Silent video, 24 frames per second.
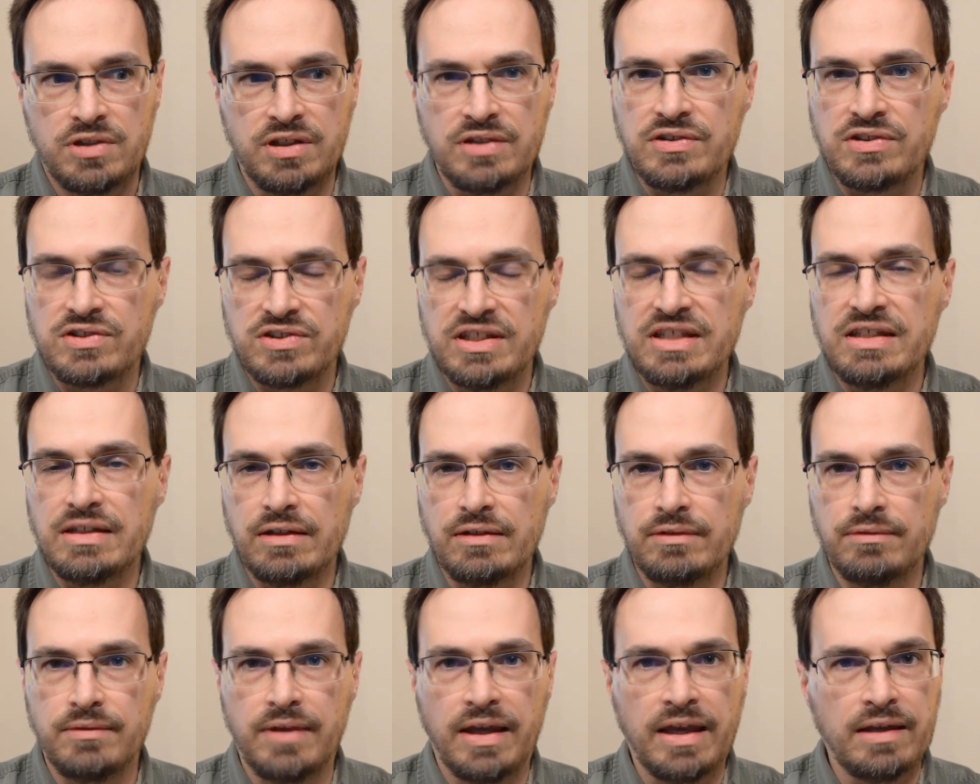
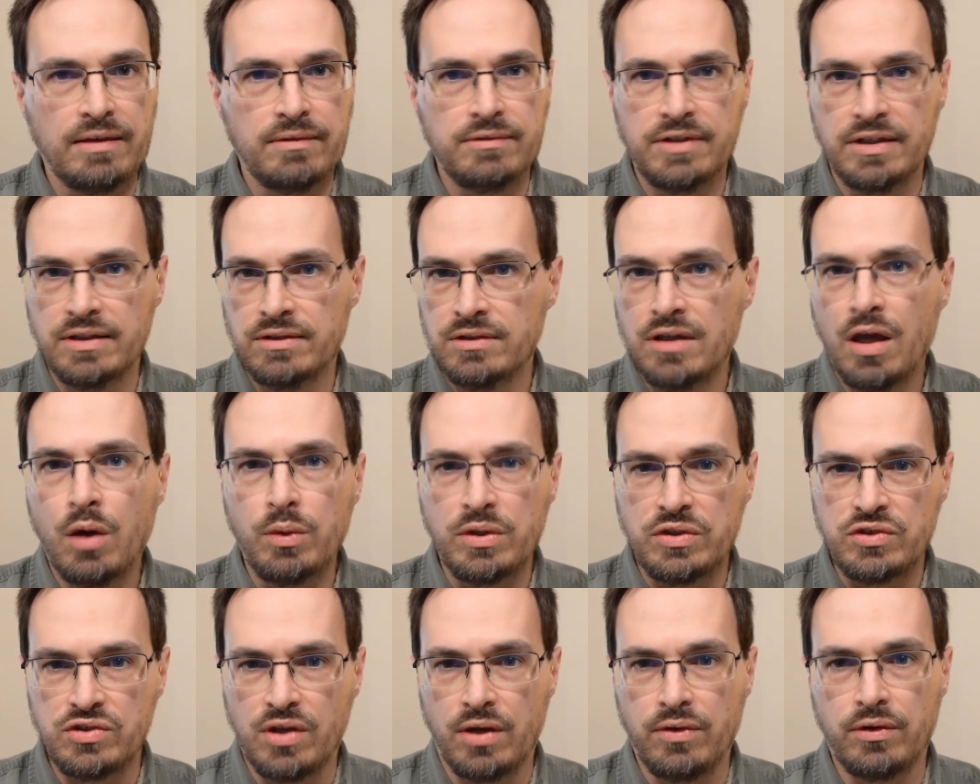conceded. They didn't know
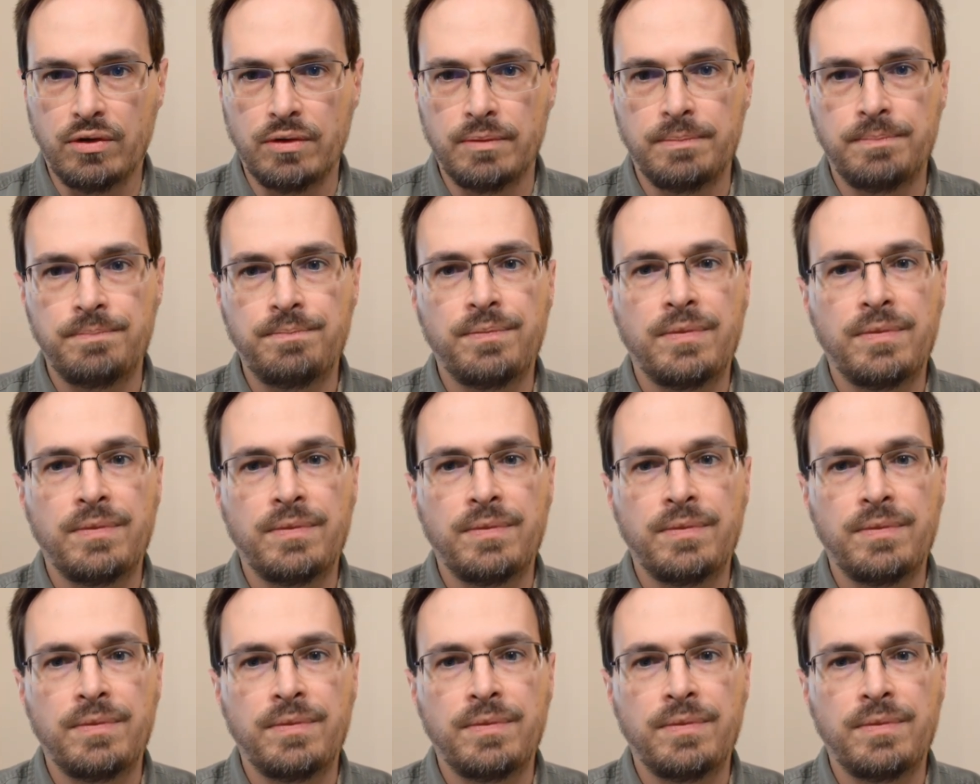each other.